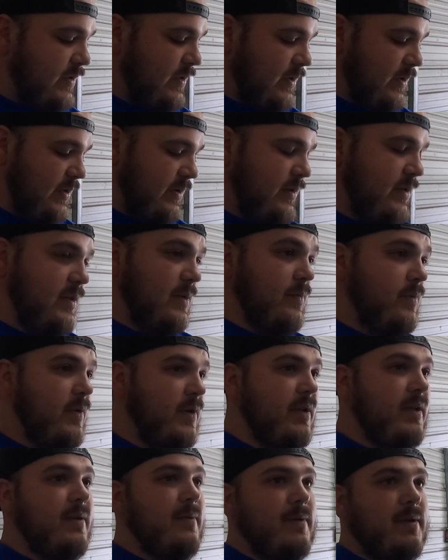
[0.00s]
the
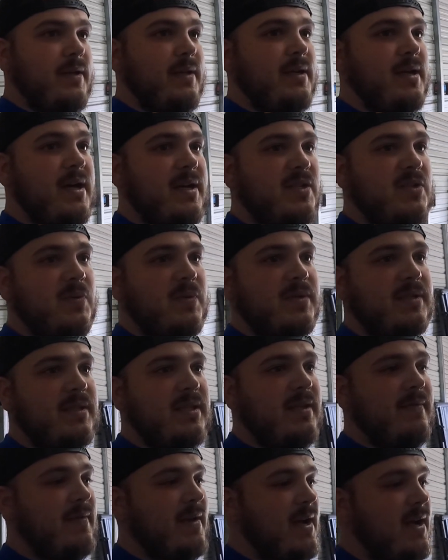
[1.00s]
really, really nice ones that
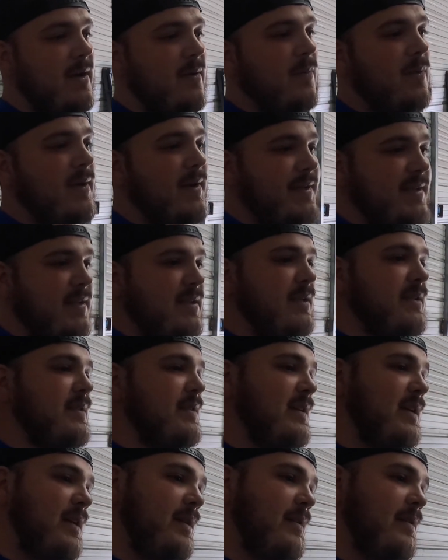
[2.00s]
they've got,
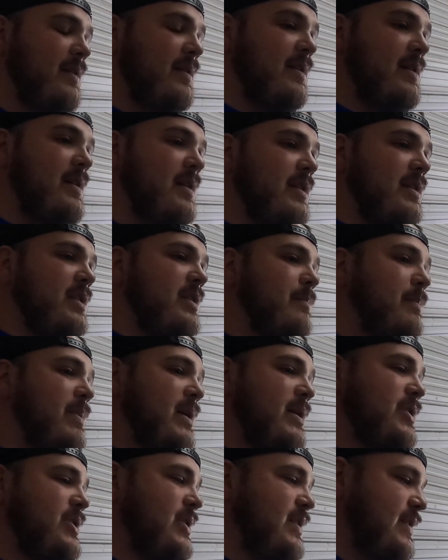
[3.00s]
wasn't in the
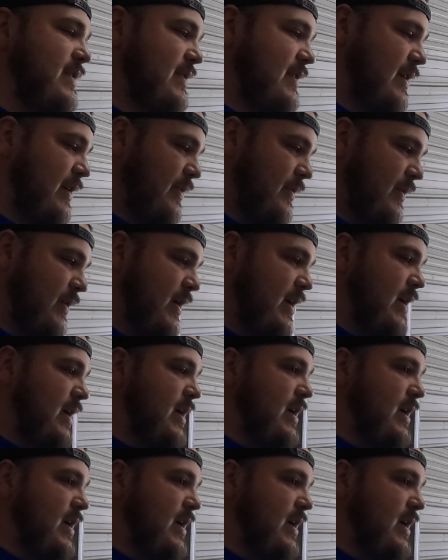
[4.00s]
budget. So